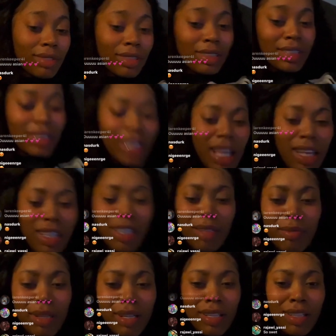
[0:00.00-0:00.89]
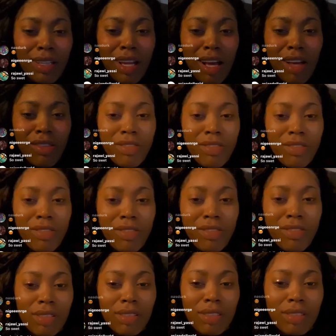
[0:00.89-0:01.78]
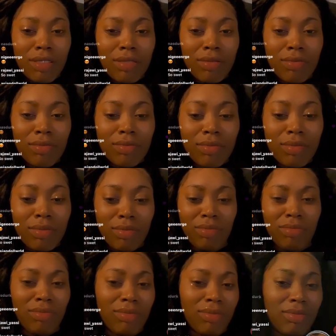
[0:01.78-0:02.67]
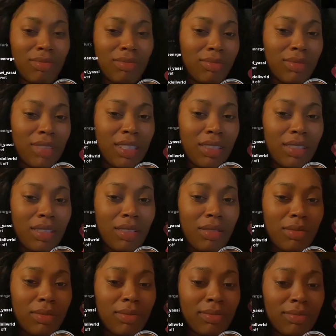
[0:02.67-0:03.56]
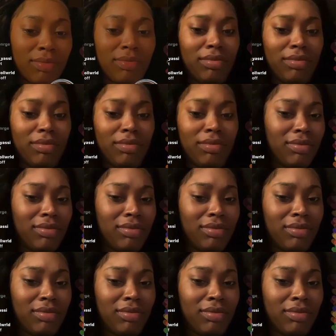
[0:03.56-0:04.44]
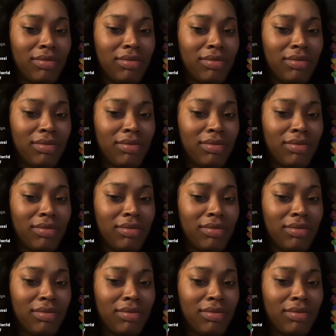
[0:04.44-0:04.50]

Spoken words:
See, I look better than all the filters. Not that one.